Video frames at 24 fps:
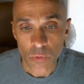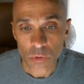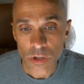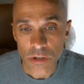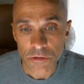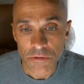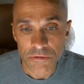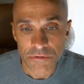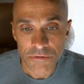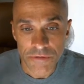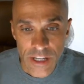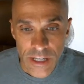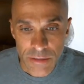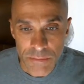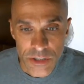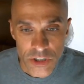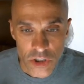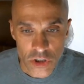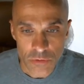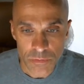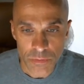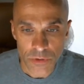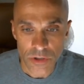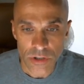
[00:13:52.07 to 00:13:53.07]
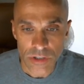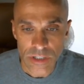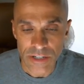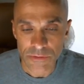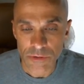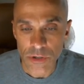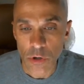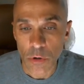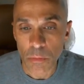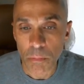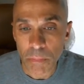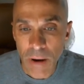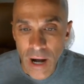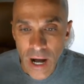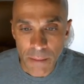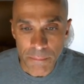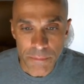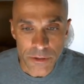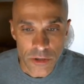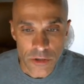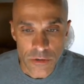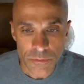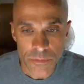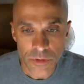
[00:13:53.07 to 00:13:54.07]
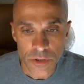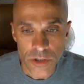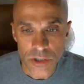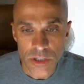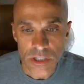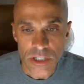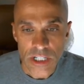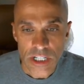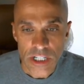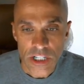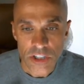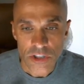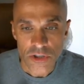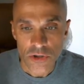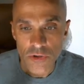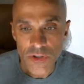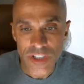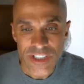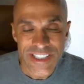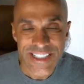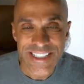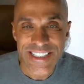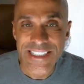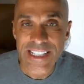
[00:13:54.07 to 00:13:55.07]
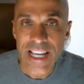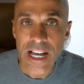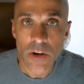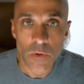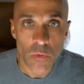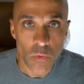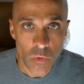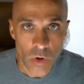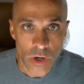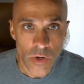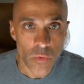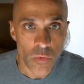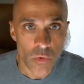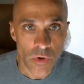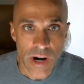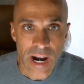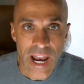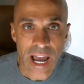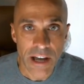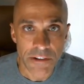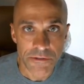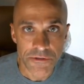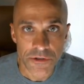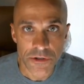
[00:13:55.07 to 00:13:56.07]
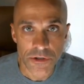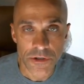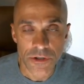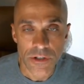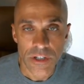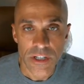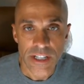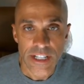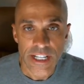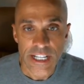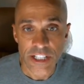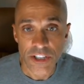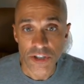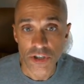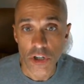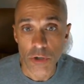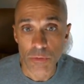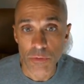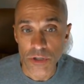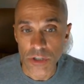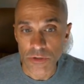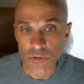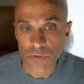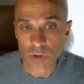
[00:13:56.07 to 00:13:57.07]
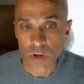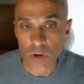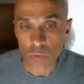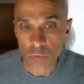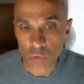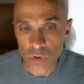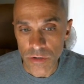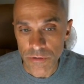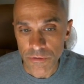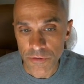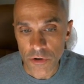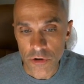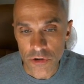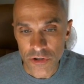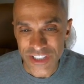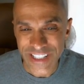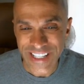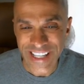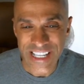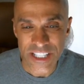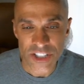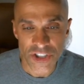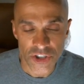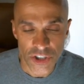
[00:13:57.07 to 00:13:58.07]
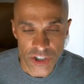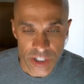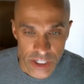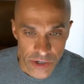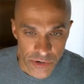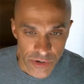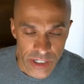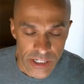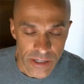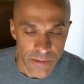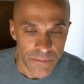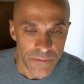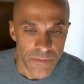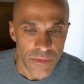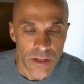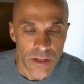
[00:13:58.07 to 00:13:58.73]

real famous book, a real popular book. So this is not what we're after in terms of reverse engineering.